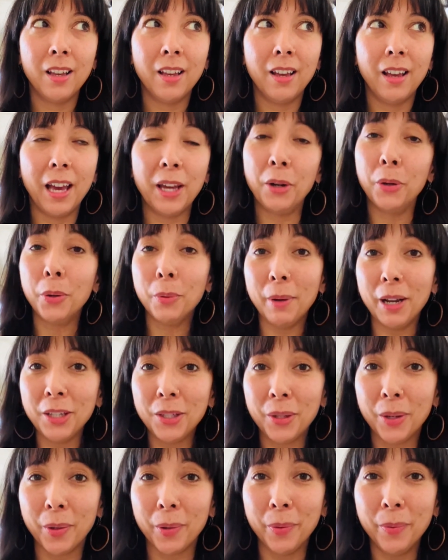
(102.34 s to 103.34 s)
I don't know
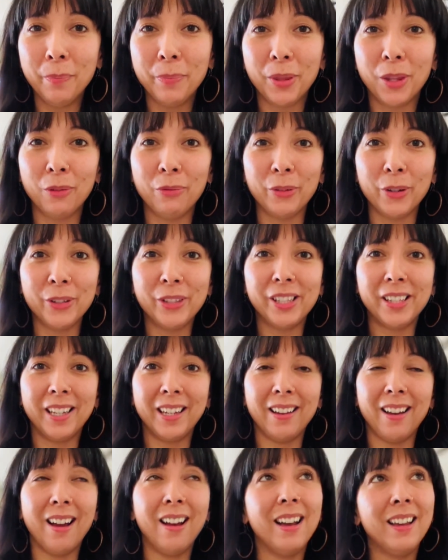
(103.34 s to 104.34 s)
about you, but the first
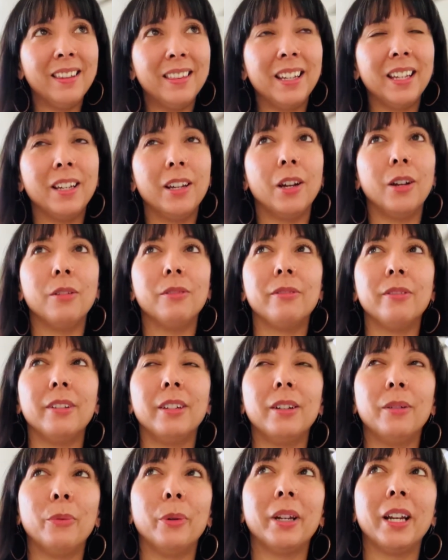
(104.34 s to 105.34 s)
thing I think of
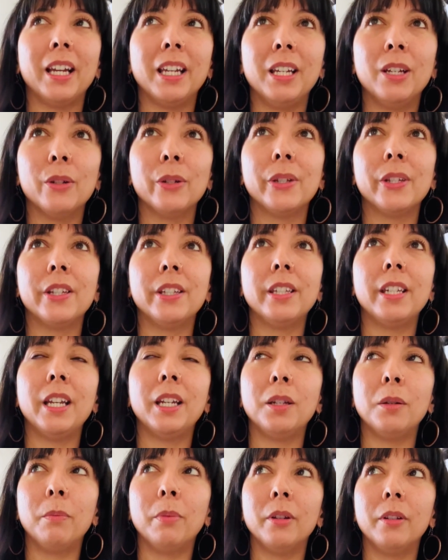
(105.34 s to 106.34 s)
when I hear
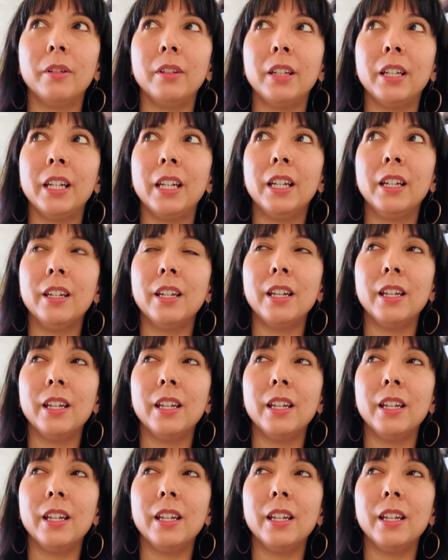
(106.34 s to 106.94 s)
sustainability